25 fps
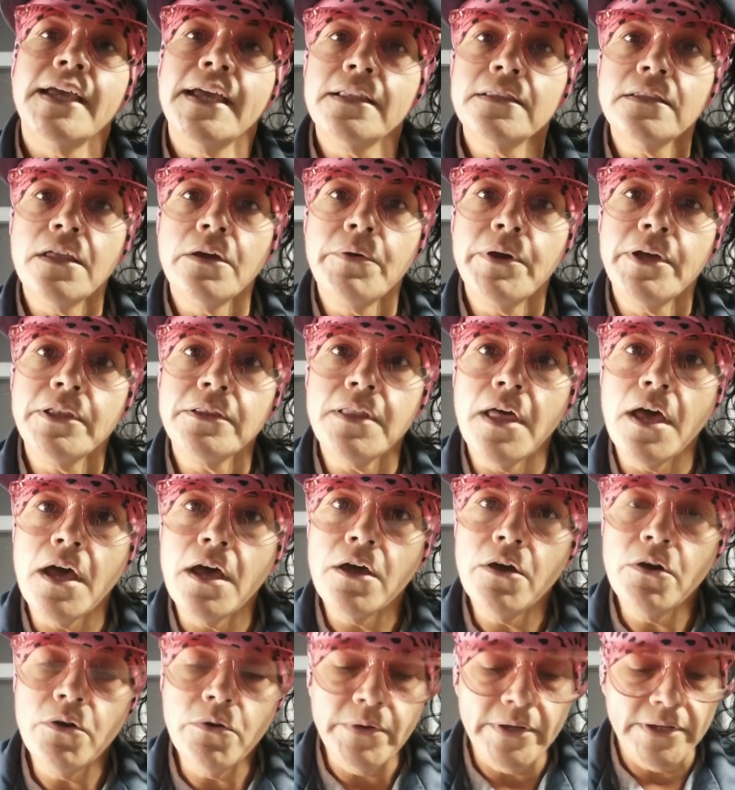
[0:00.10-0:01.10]
Hello,
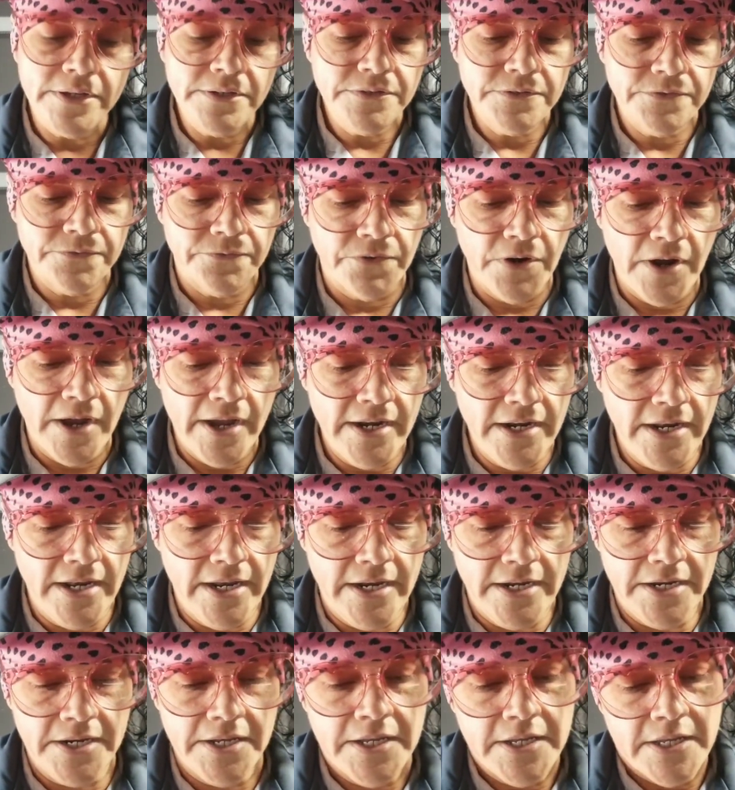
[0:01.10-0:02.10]
hello. It is
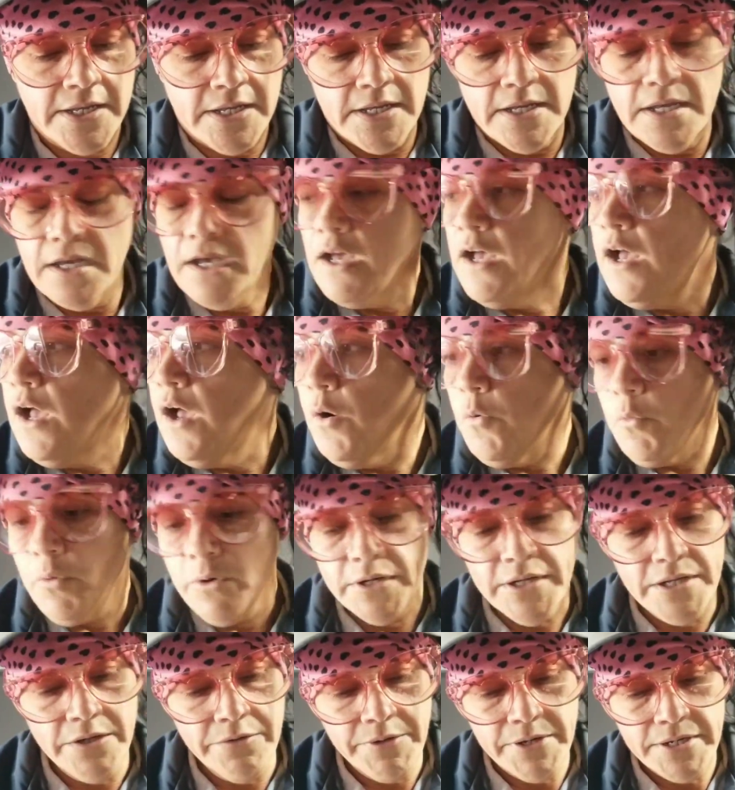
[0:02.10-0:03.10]
Friday. Uh,
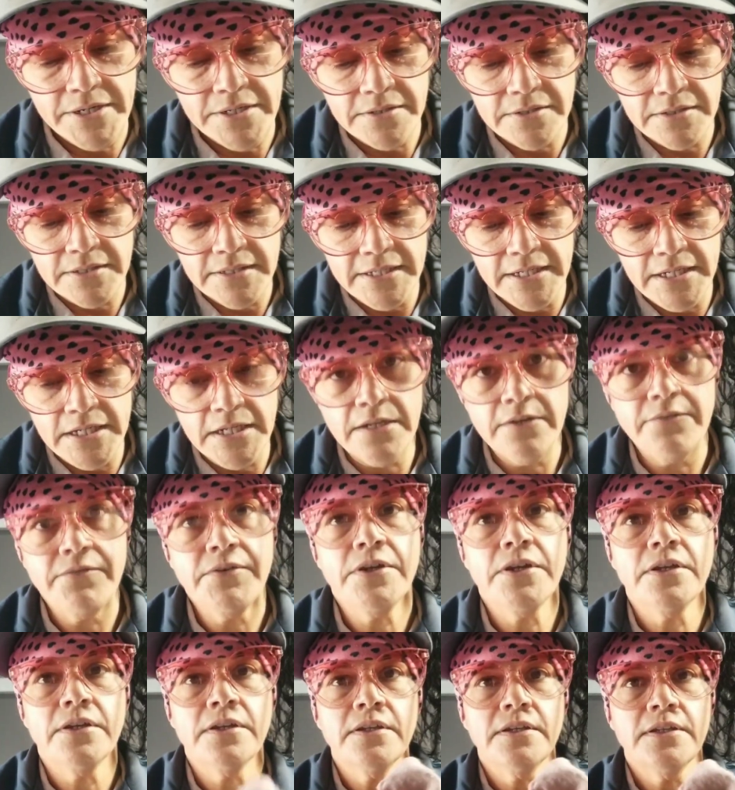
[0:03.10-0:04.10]
we're getting ready to
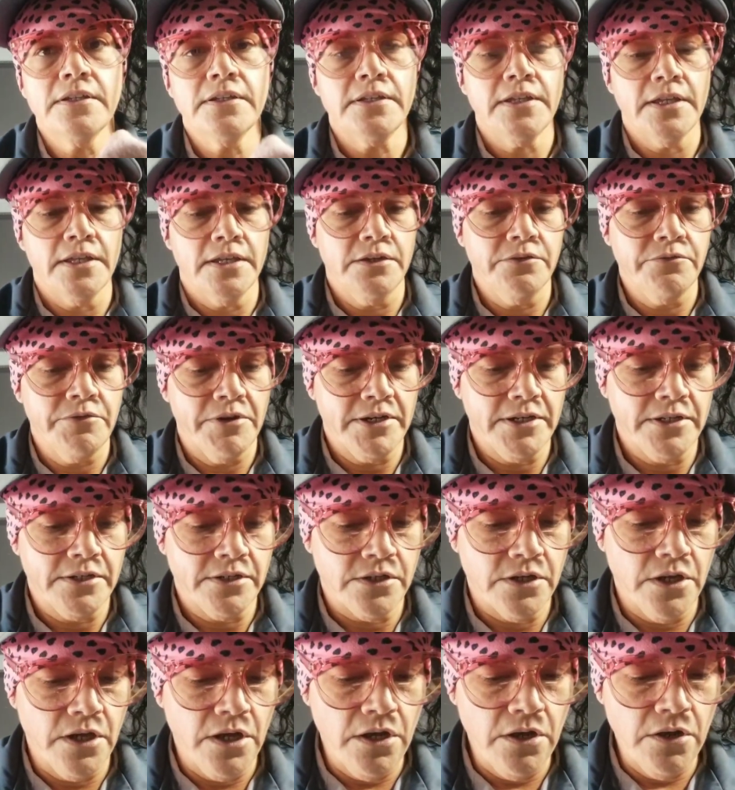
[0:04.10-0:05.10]
leave, getting ready to
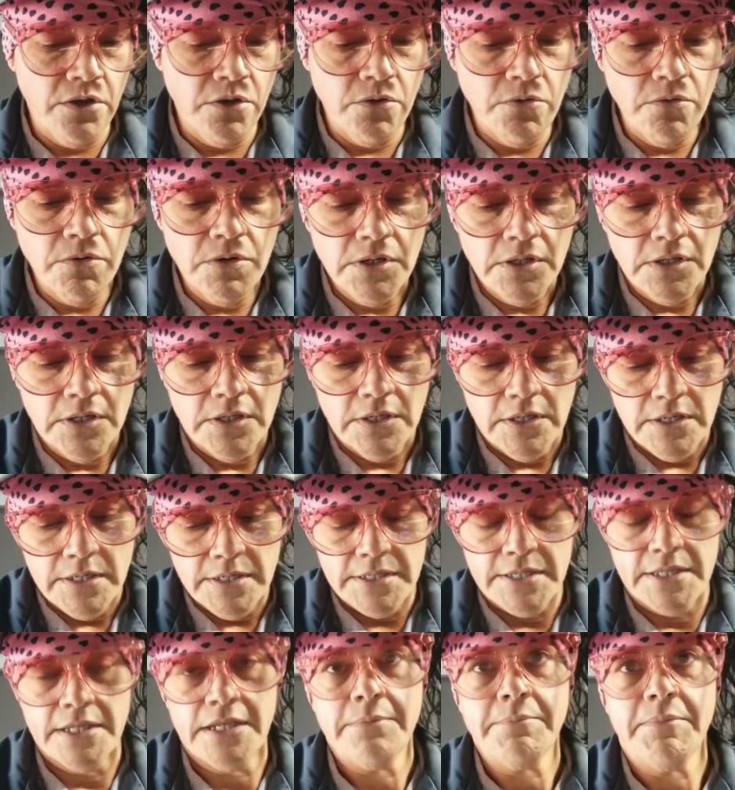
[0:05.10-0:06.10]
go,
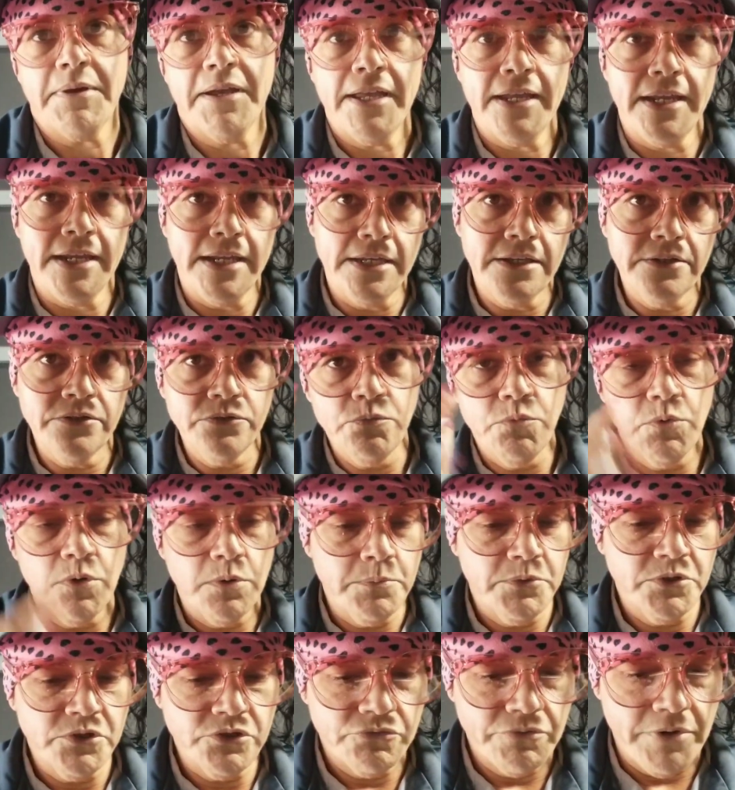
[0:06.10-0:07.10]
getting my hand
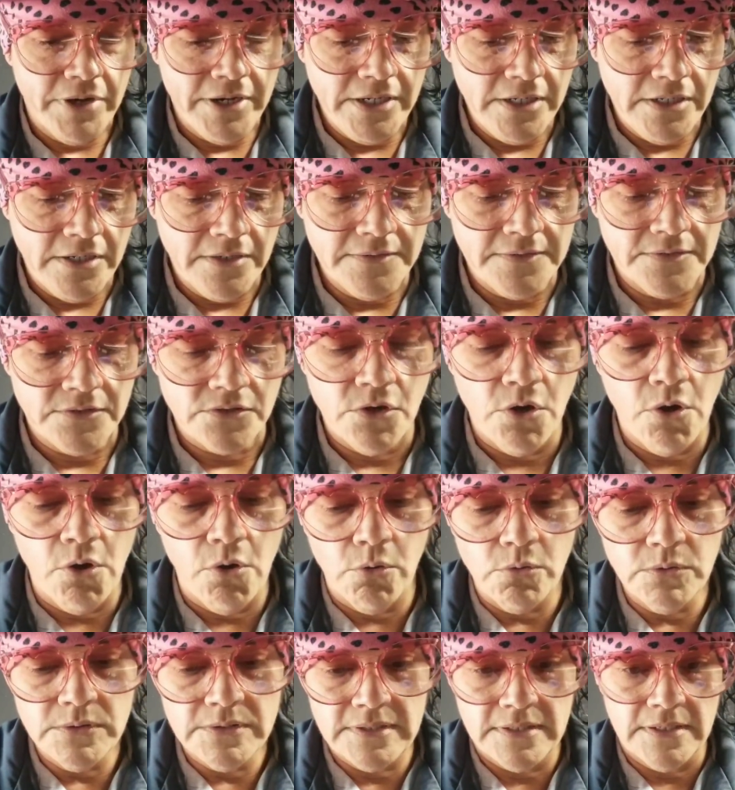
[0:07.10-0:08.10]
warmers ready because it's
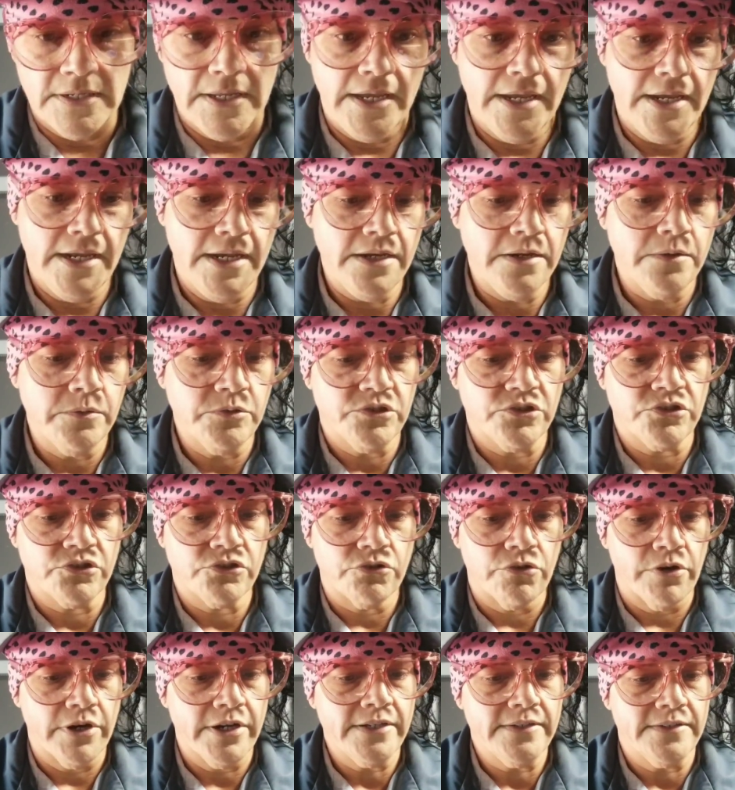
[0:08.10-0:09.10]
cold today, which is
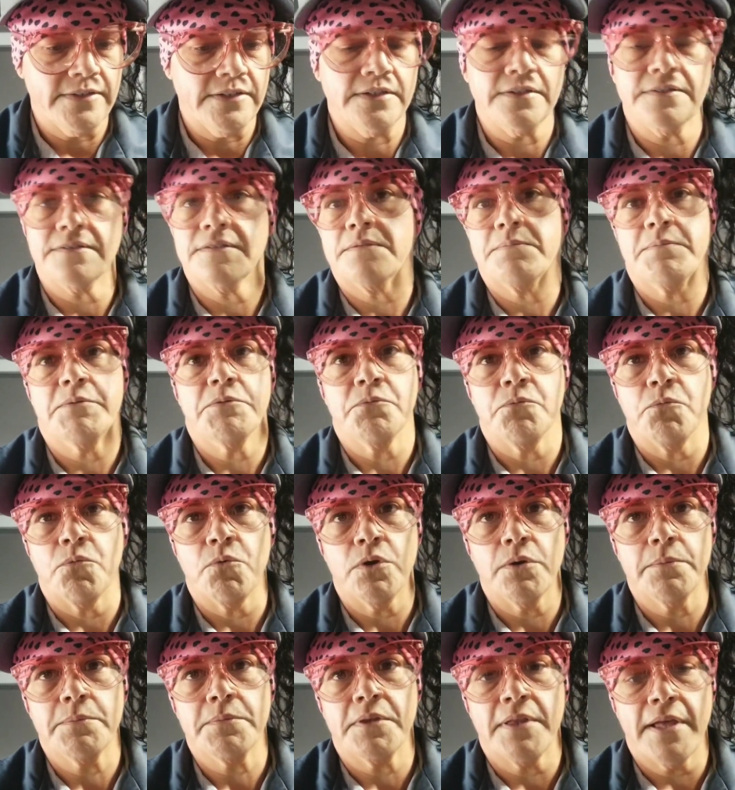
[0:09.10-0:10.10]
crazy because it's been
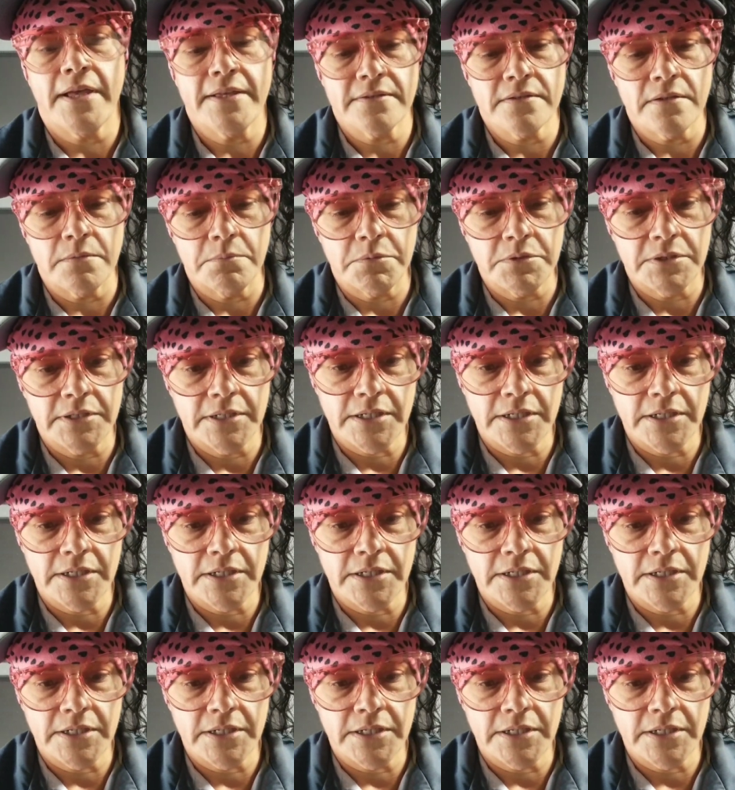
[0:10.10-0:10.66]
warm the last couple of